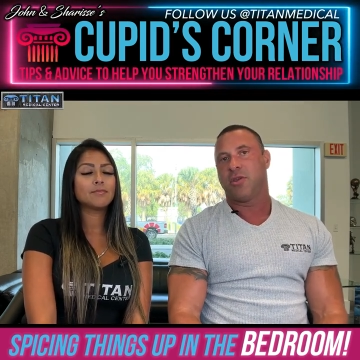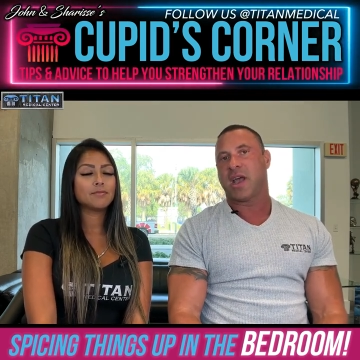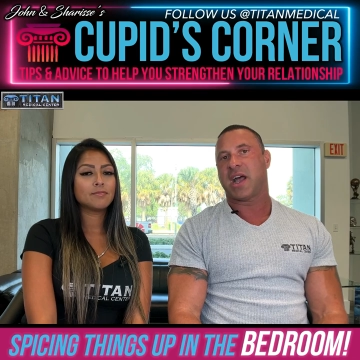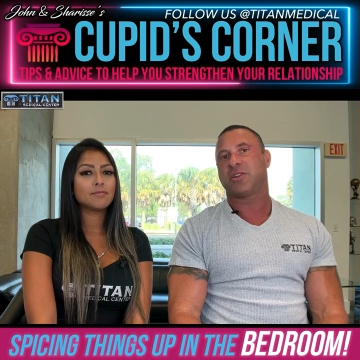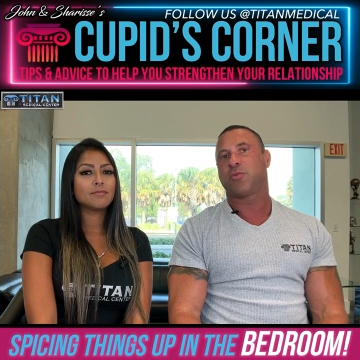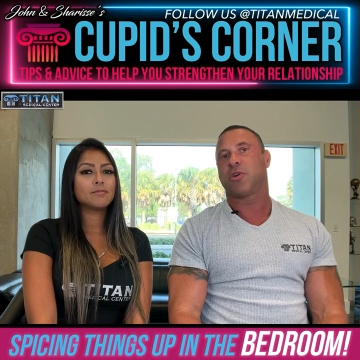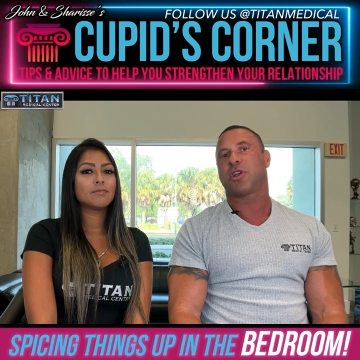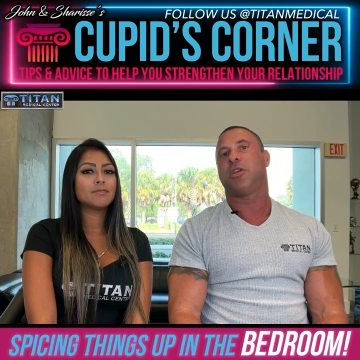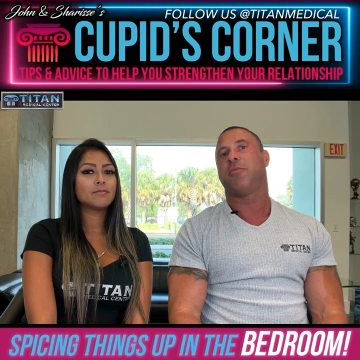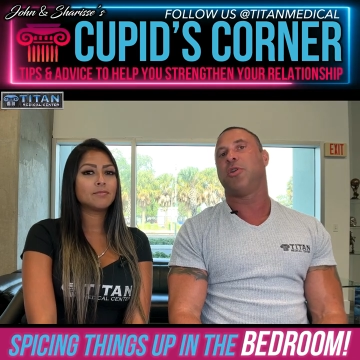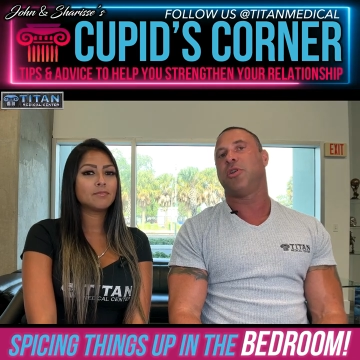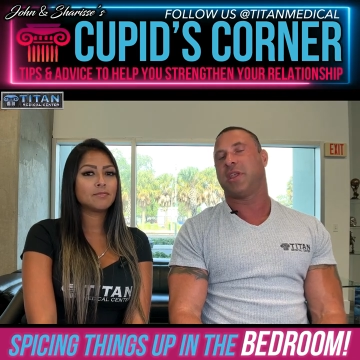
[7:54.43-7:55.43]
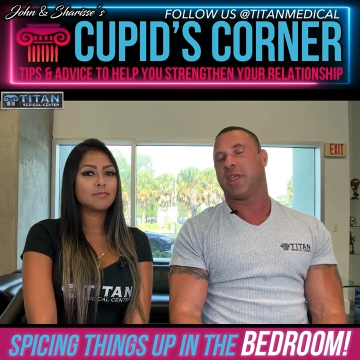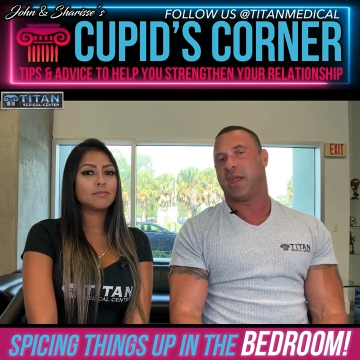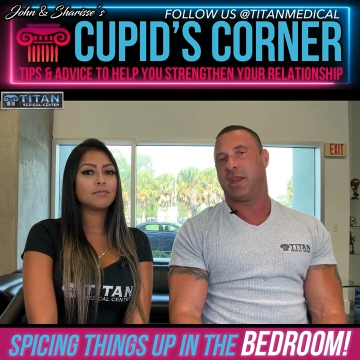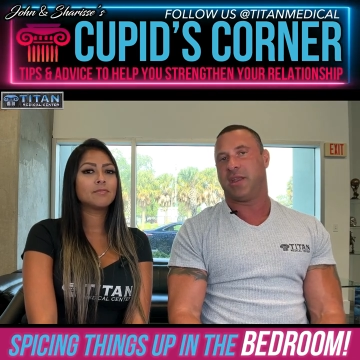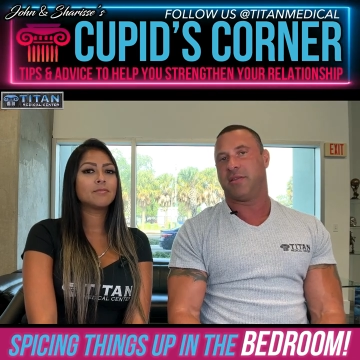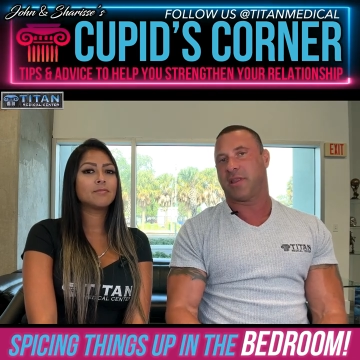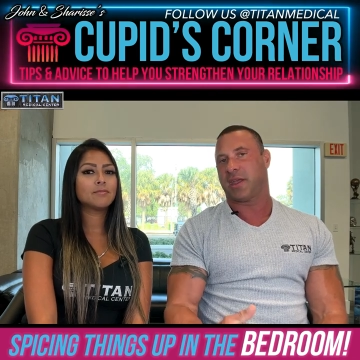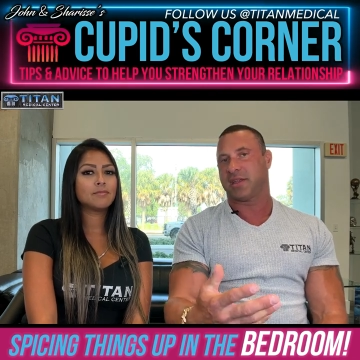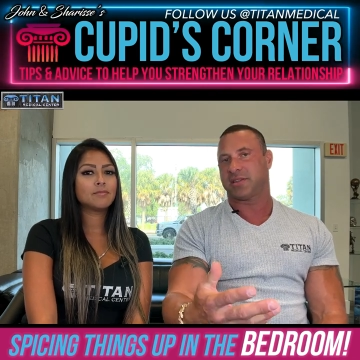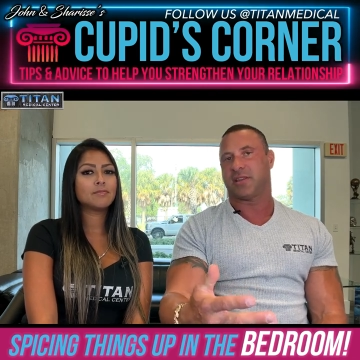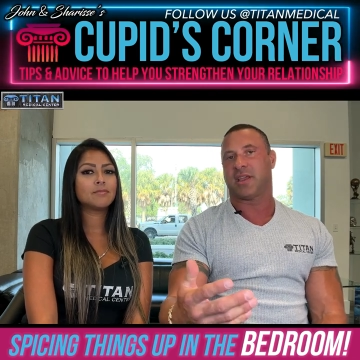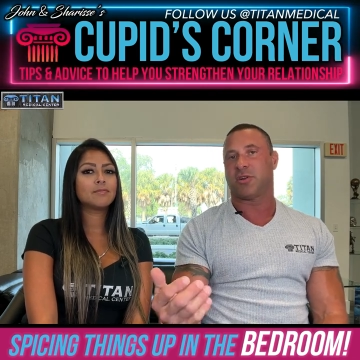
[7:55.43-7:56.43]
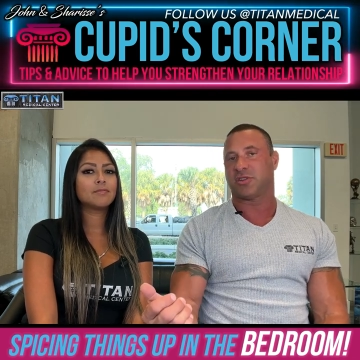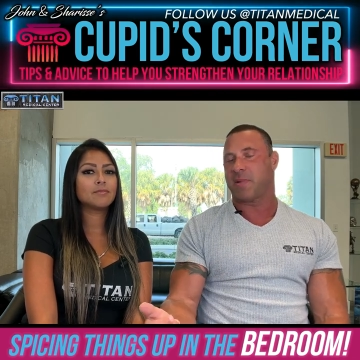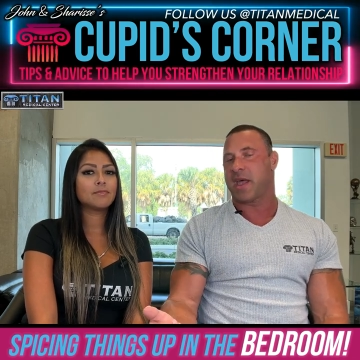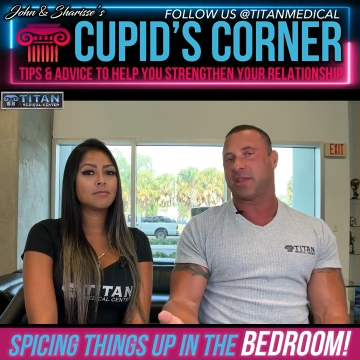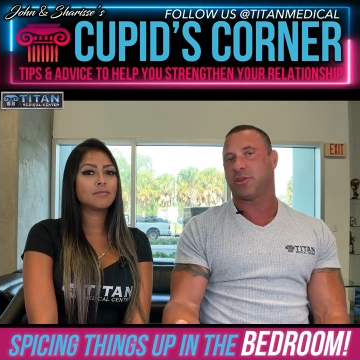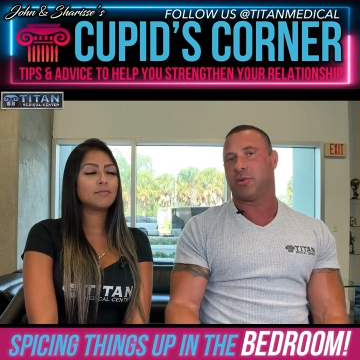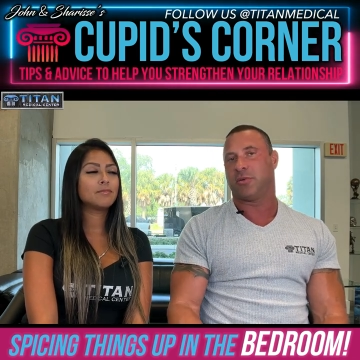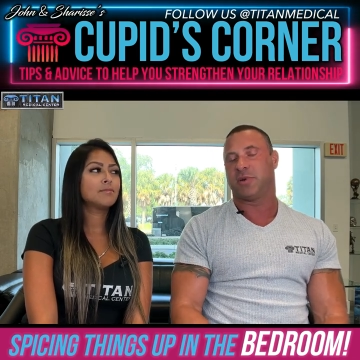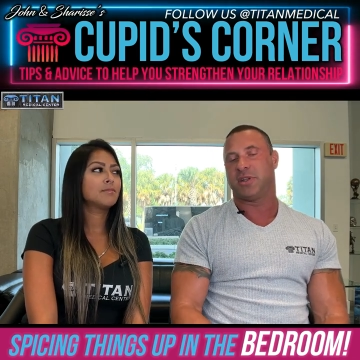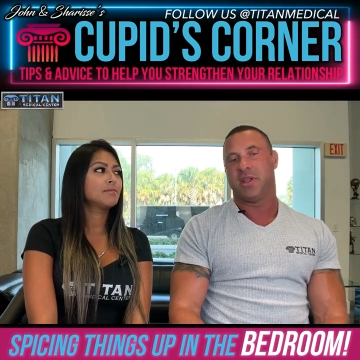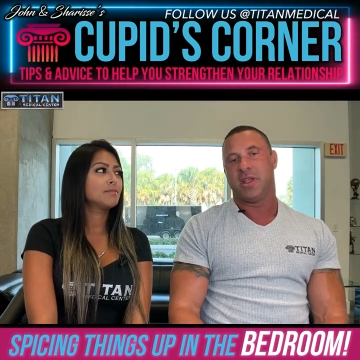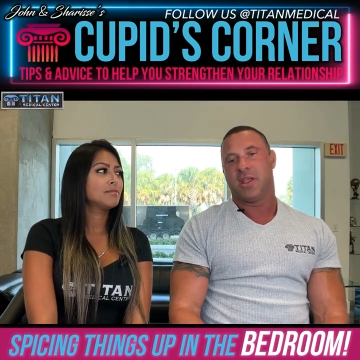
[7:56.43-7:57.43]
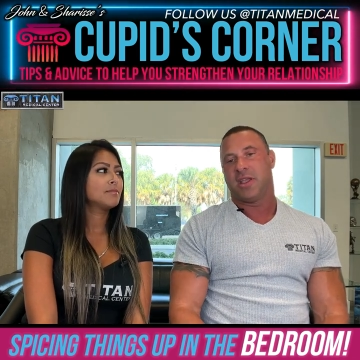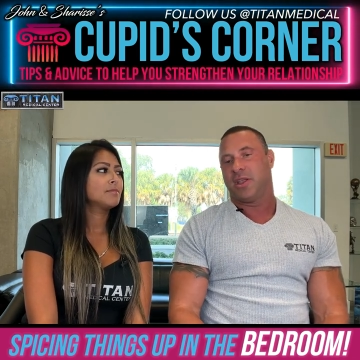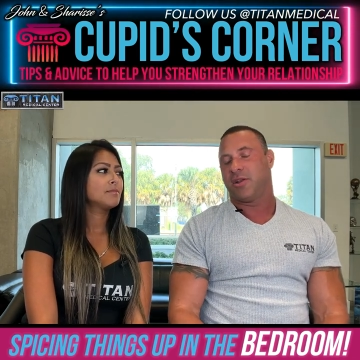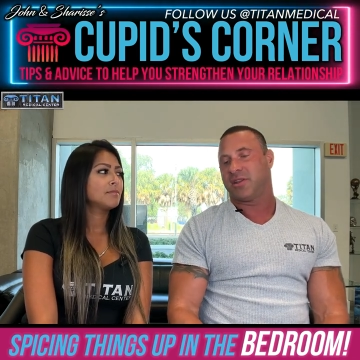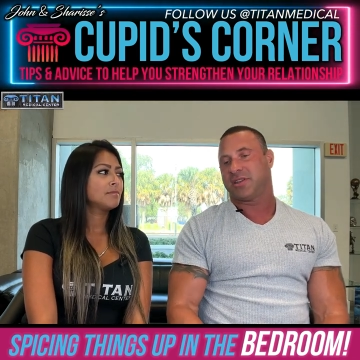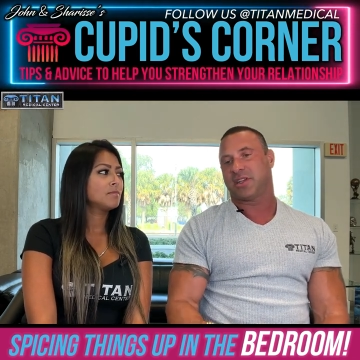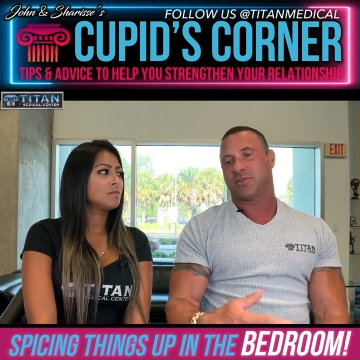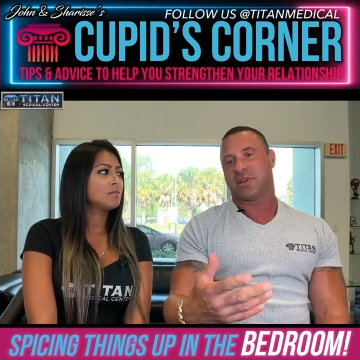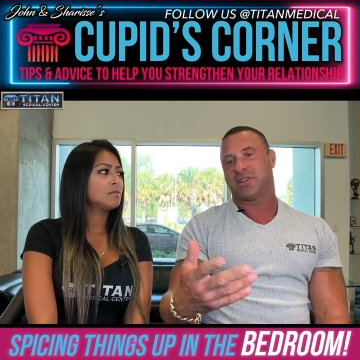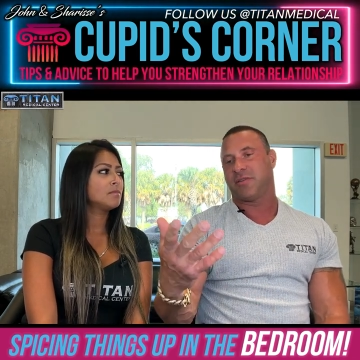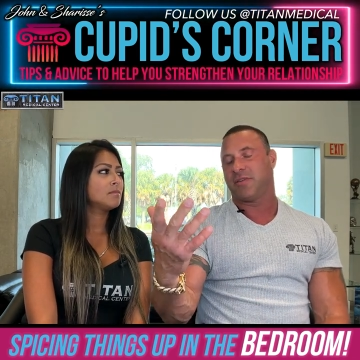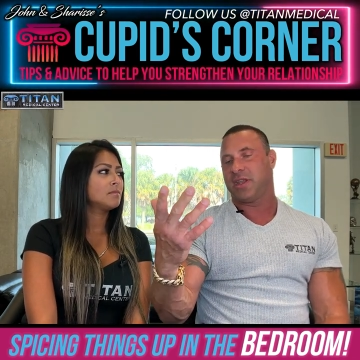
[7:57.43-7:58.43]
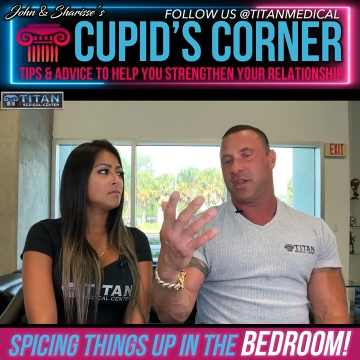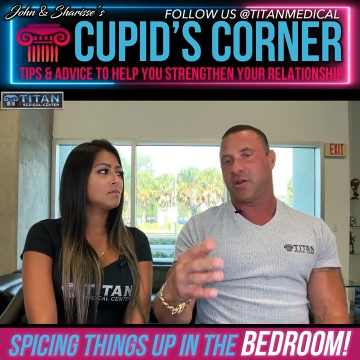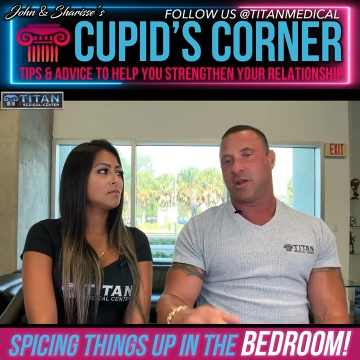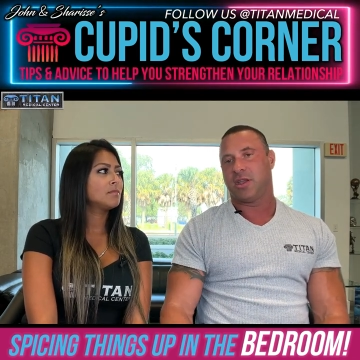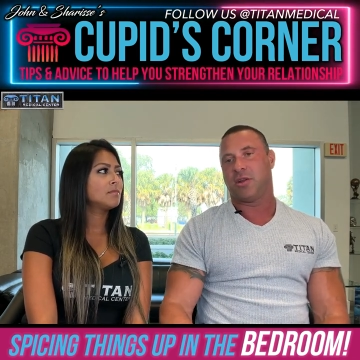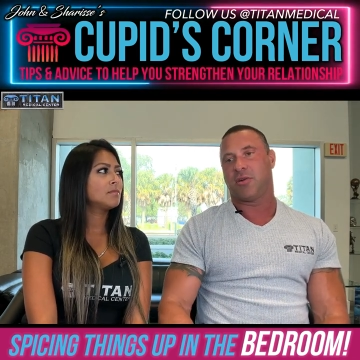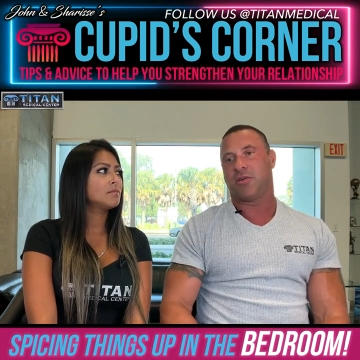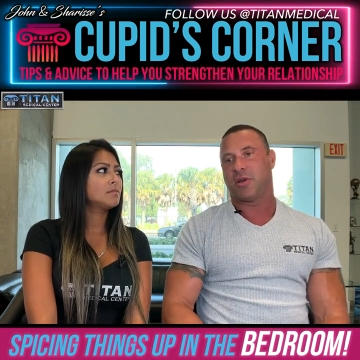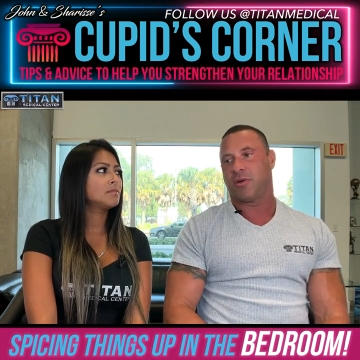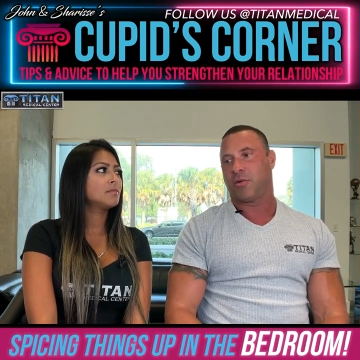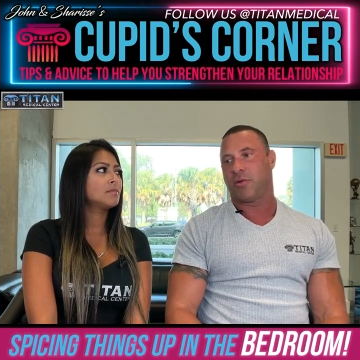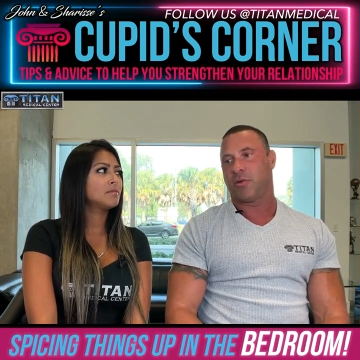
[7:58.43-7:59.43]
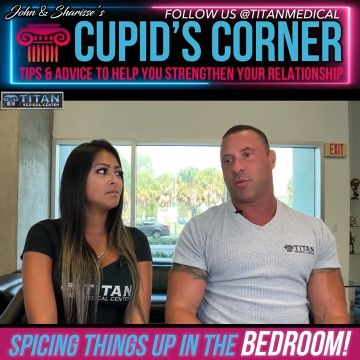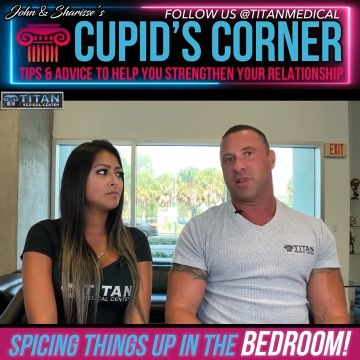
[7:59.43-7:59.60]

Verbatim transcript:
Speaker 1: you guys weren't communicating. And like I said, that goes back to it. But you know, the sexual activity, uh, you know, or the